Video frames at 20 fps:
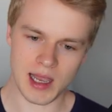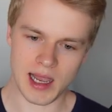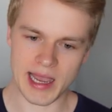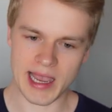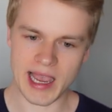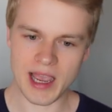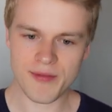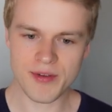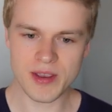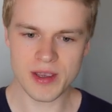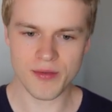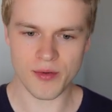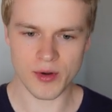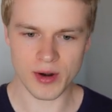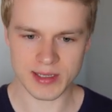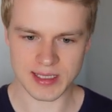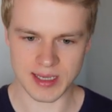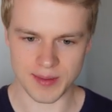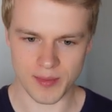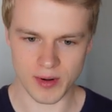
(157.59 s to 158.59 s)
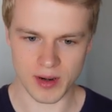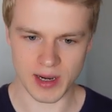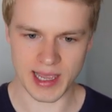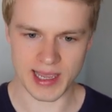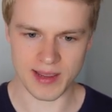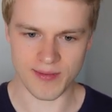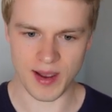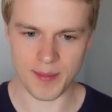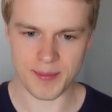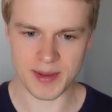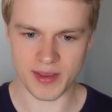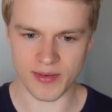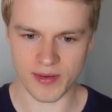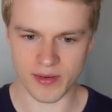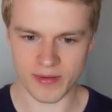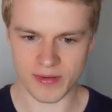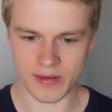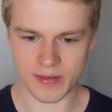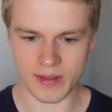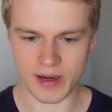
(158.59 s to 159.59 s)
I have here, for example, a Vapi
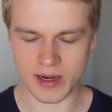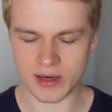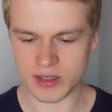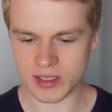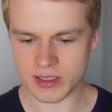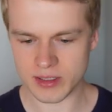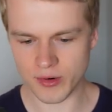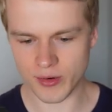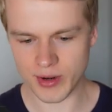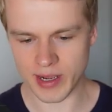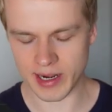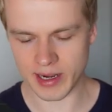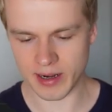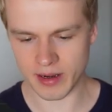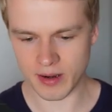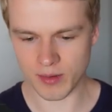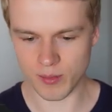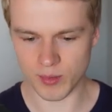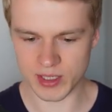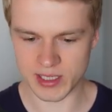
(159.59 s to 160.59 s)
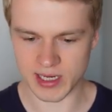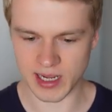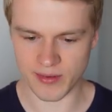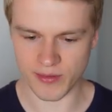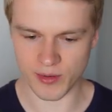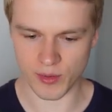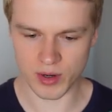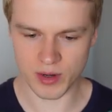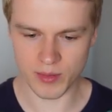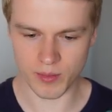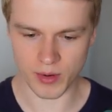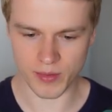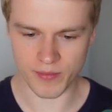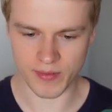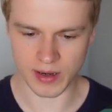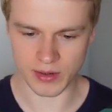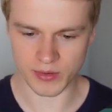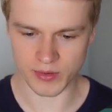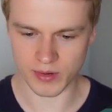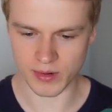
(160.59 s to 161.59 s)
assistant that I just created, which has only one
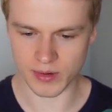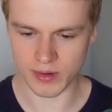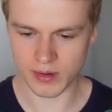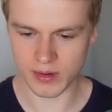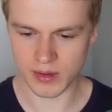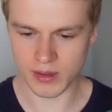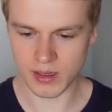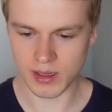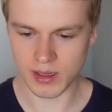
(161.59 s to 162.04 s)
function